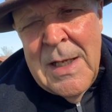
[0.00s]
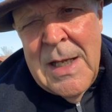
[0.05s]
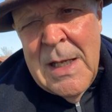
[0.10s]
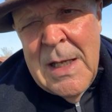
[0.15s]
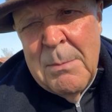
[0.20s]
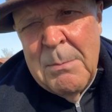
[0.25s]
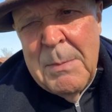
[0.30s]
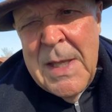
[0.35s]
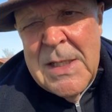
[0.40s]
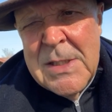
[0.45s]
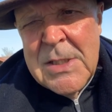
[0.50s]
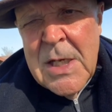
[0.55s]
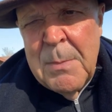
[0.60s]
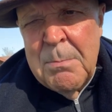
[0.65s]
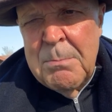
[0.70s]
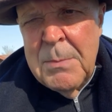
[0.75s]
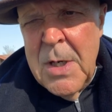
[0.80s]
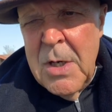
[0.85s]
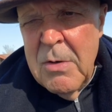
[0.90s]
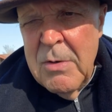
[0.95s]
It means that a
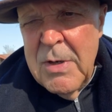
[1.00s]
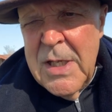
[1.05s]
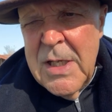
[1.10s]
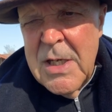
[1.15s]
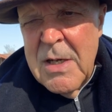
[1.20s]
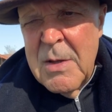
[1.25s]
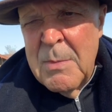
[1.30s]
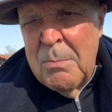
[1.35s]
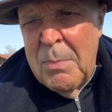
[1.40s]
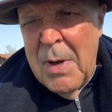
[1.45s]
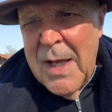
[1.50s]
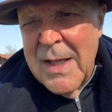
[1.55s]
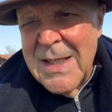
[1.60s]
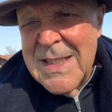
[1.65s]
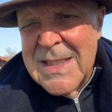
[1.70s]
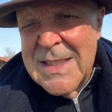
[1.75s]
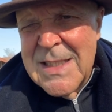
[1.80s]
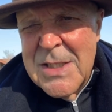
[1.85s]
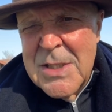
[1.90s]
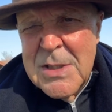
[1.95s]
myriad of the bodily
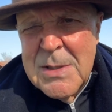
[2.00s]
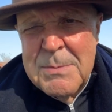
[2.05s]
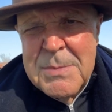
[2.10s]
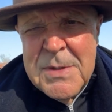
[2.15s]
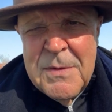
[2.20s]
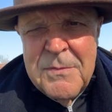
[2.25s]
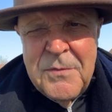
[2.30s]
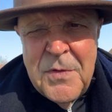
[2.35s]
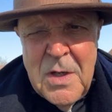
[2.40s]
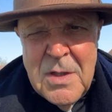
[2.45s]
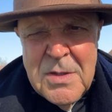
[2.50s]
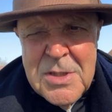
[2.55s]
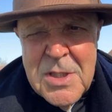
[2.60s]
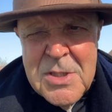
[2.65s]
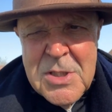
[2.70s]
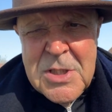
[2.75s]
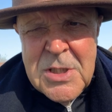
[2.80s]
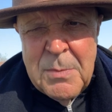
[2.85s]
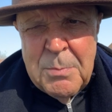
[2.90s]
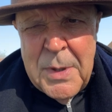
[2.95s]
systems and
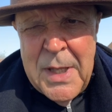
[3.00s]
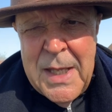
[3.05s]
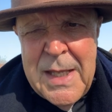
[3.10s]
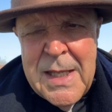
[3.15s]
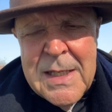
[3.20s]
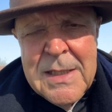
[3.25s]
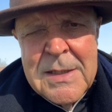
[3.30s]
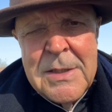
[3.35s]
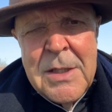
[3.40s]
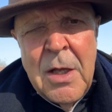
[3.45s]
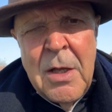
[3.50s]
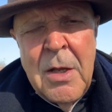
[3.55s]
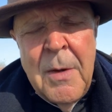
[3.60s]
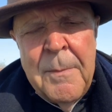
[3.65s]
functions depend